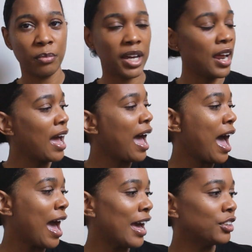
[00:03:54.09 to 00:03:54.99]
but
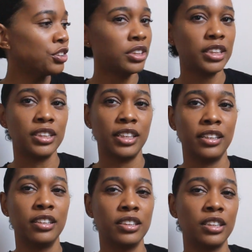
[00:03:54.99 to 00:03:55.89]
I actually
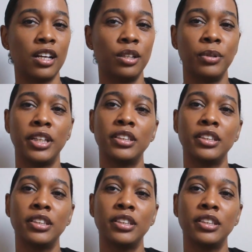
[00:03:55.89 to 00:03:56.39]
dig this colorway.